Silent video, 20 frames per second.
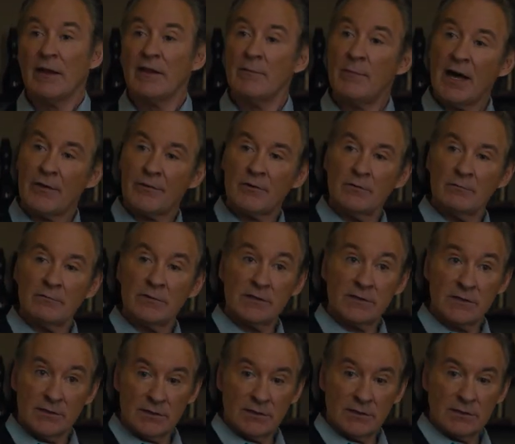The bathroom
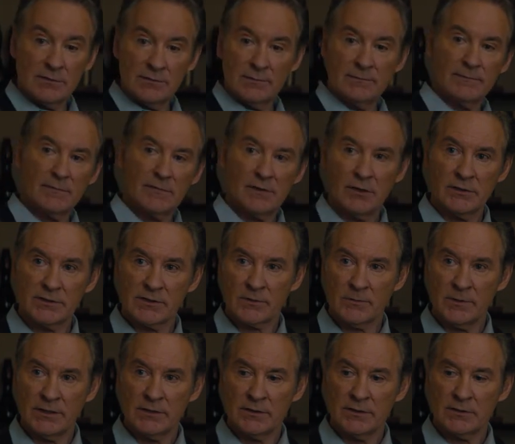is en
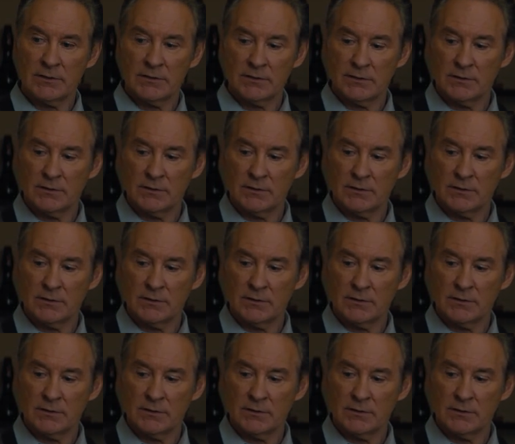suite.